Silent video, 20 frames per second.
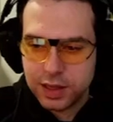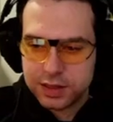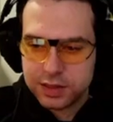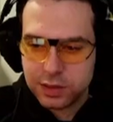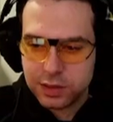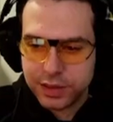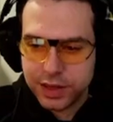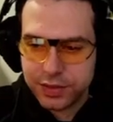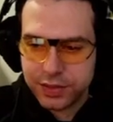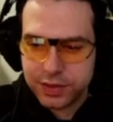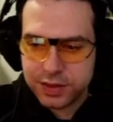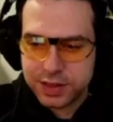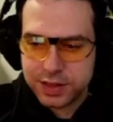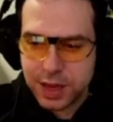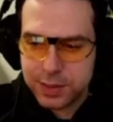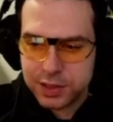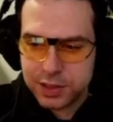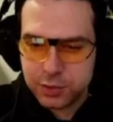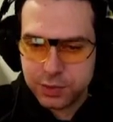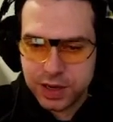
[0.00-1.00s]
look at the
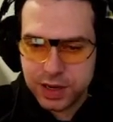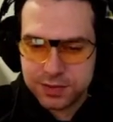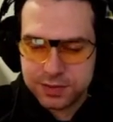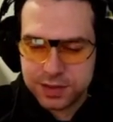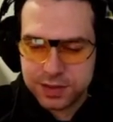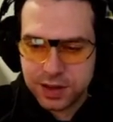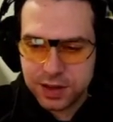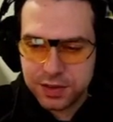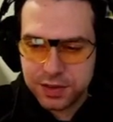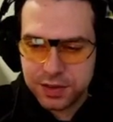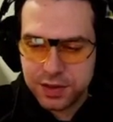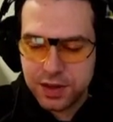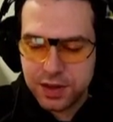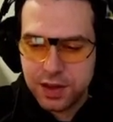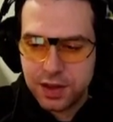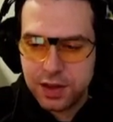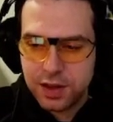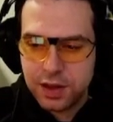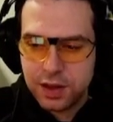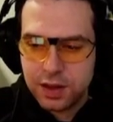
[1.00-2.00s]
damage we have done.
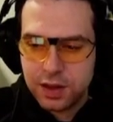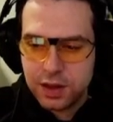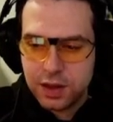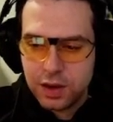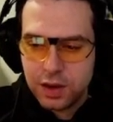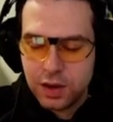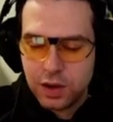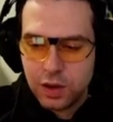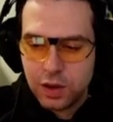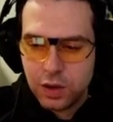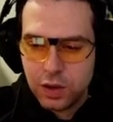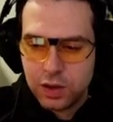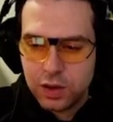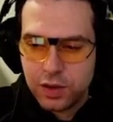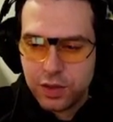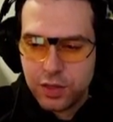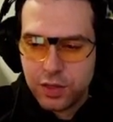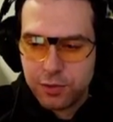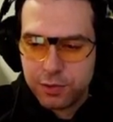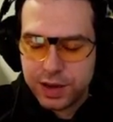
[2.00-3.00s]

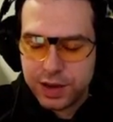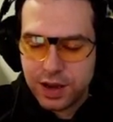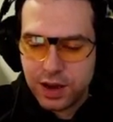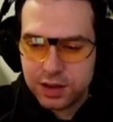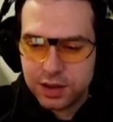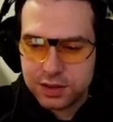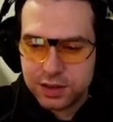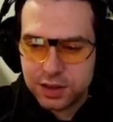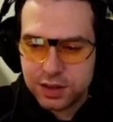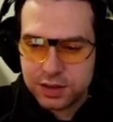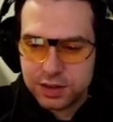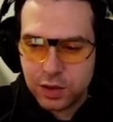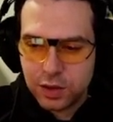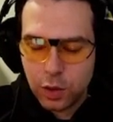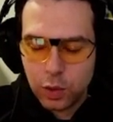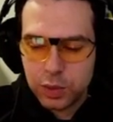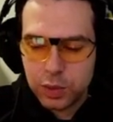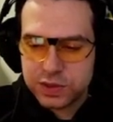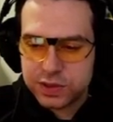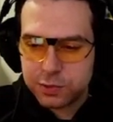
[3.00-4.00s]
300,
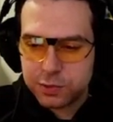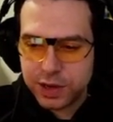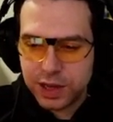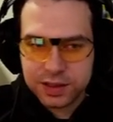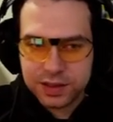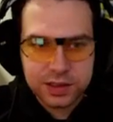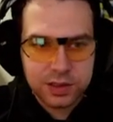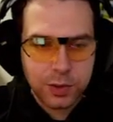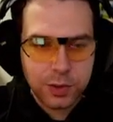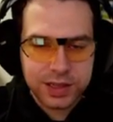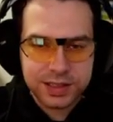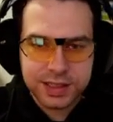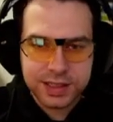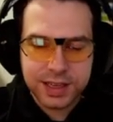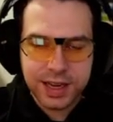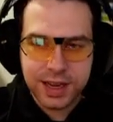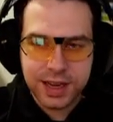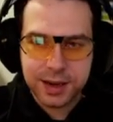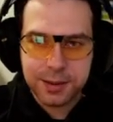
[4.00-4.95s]
almost 320k.